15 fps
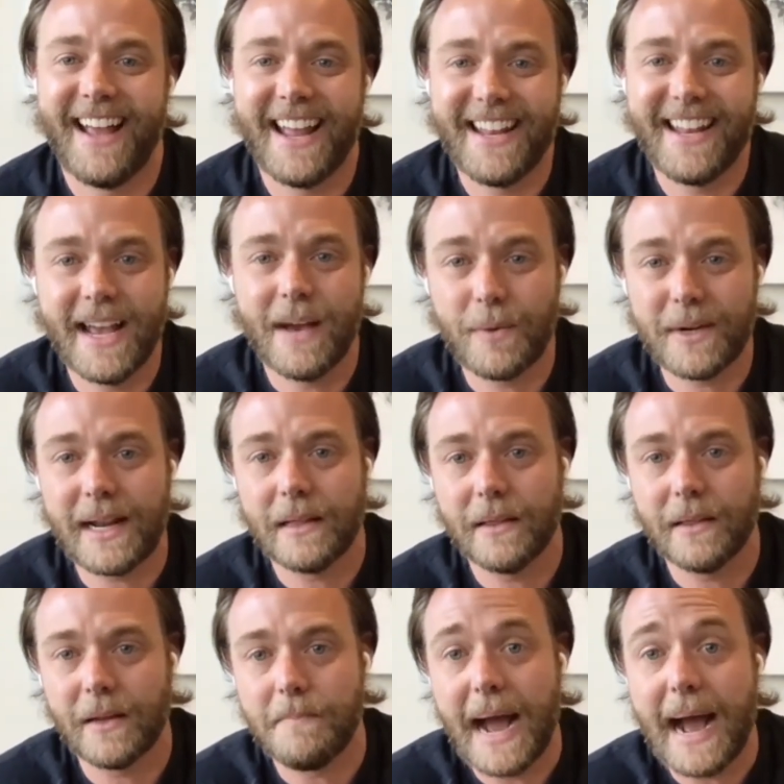yet when I
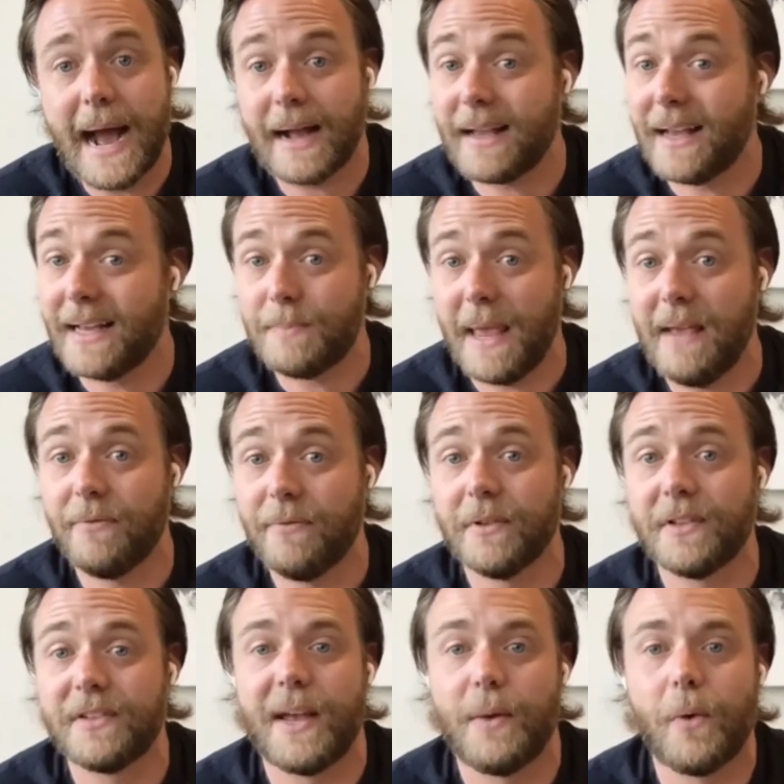look back, as
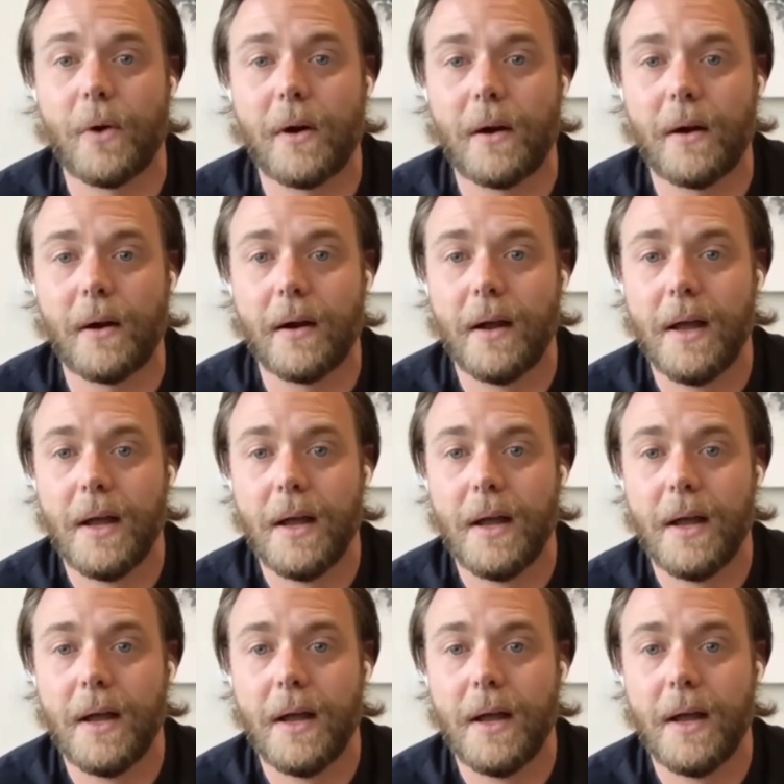painful as they were,